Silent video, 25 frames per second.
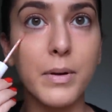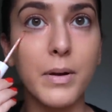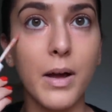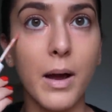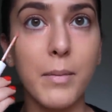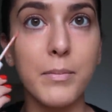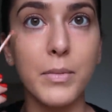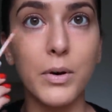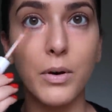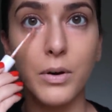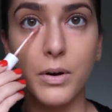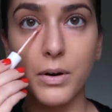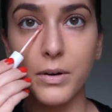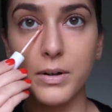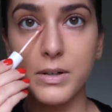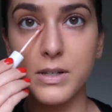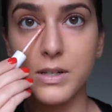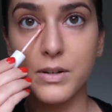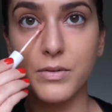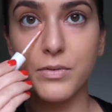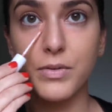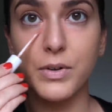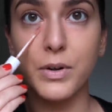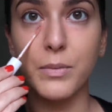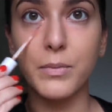I'm not going
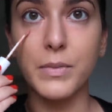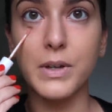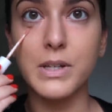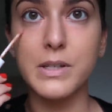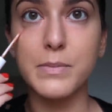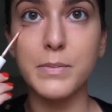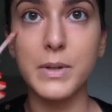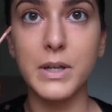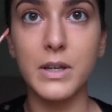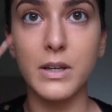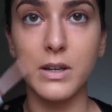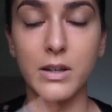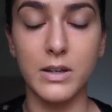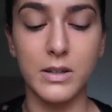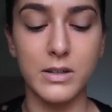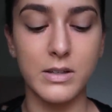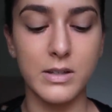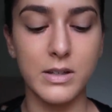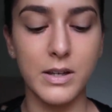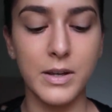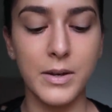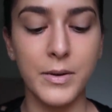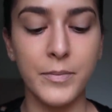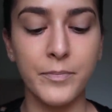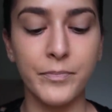to film this because
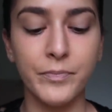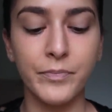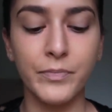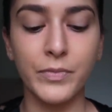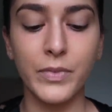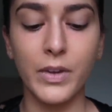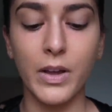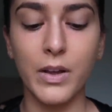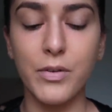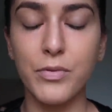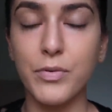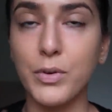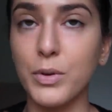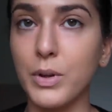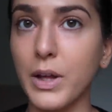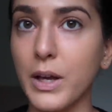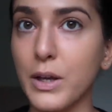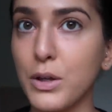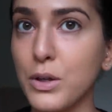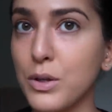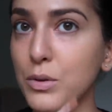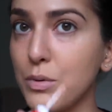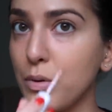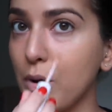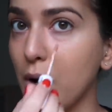I feel
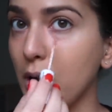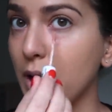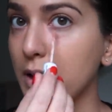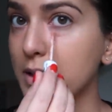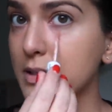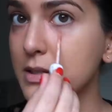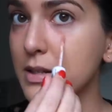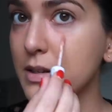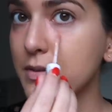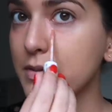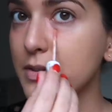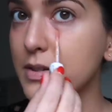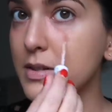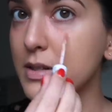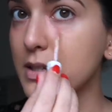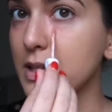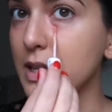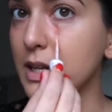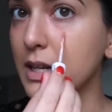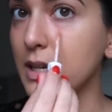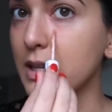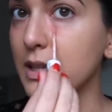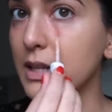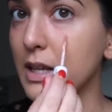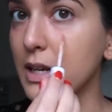like you guys have
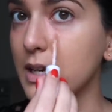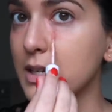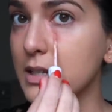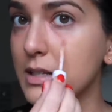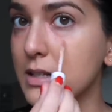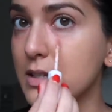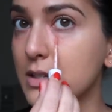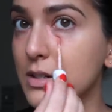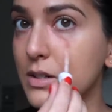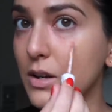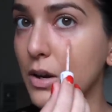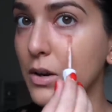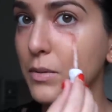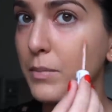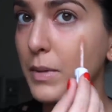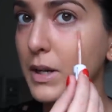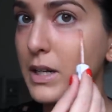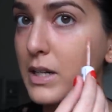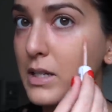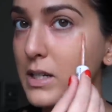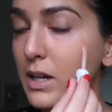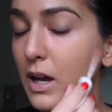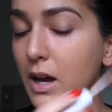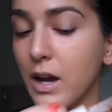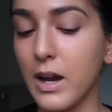seen this so
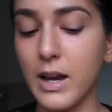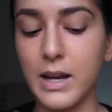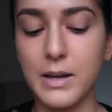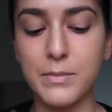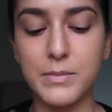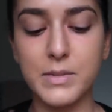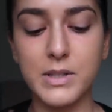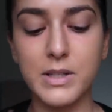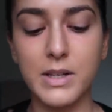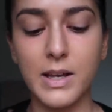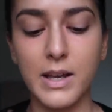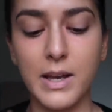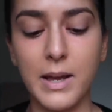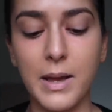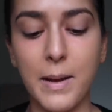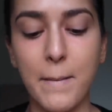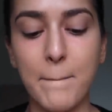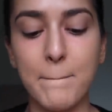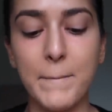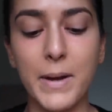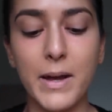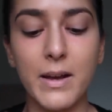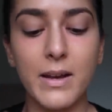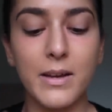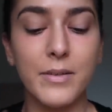many times,
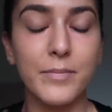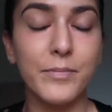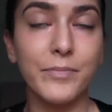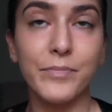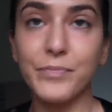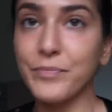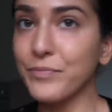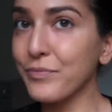but